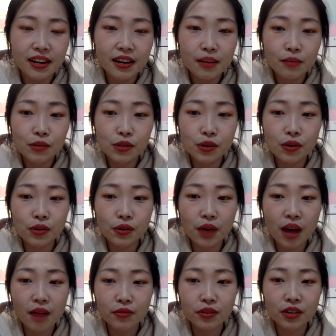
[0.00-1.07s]
So you
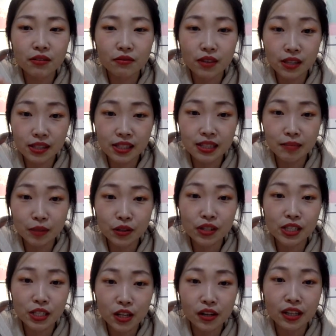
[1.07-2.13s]
have to convince them you're
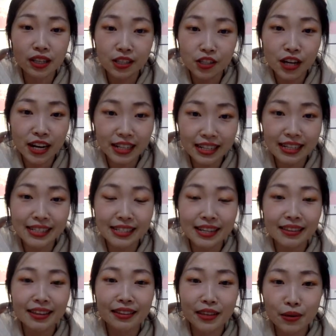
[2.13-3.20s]
talking in Chinese,
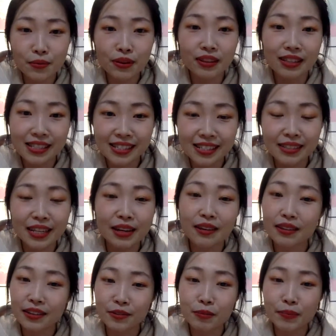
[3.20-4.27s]
and then they will listen.
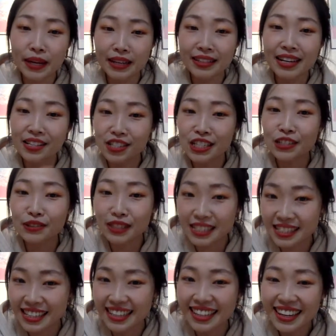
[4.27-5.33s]
They will pay attention to
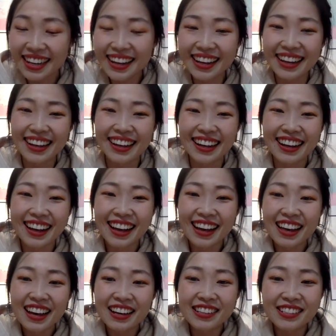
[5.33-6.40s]
listen.
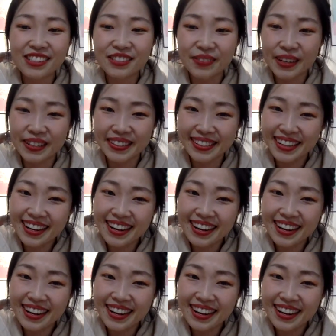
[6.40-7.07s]
It's just weird.